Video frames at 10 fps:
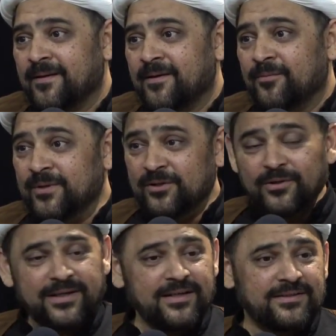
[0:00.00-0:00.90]
We
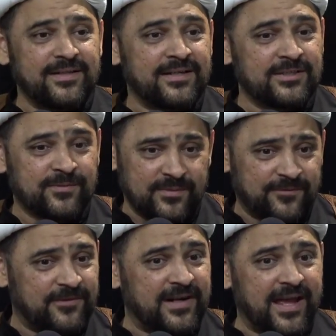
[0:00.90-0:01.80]
look at things from
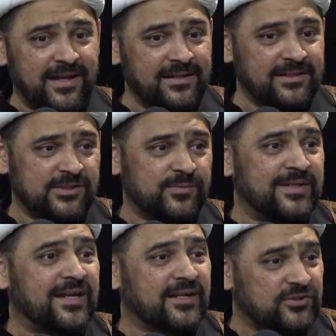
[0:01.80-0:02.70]
different angles.
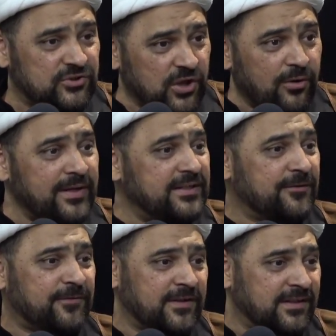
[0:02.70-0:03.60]
We saw it
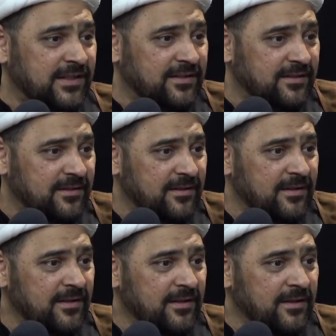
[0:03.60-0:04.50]
differently.
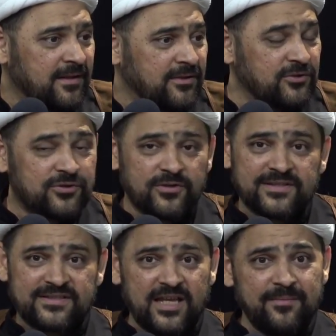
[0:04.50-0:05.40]
You saw the
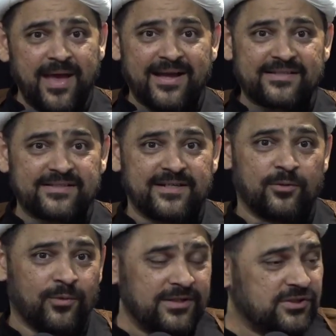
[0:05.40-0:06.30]
same accident.
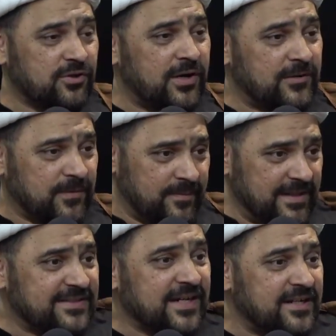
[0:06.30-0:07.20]
One saw it from
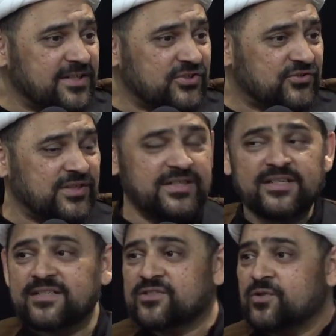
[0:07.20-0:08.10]
this side of the street, the
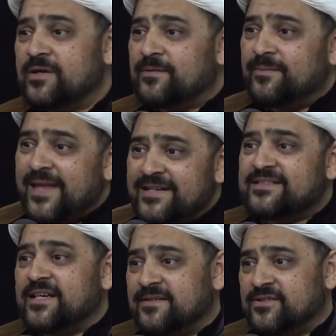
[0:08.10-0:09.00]
other saw it from that
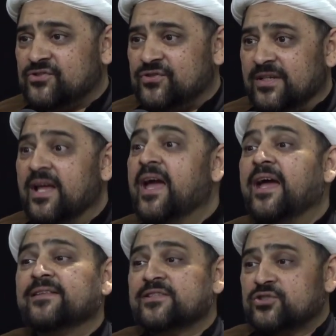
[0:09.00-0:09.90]
side of the street.
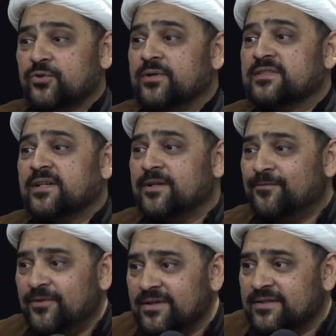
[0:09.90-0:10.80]
And the stories are
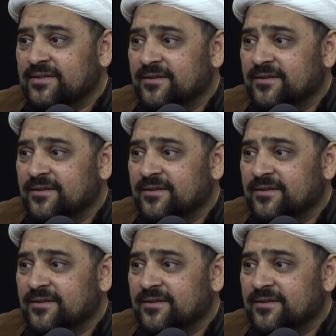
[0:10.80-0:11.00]
different.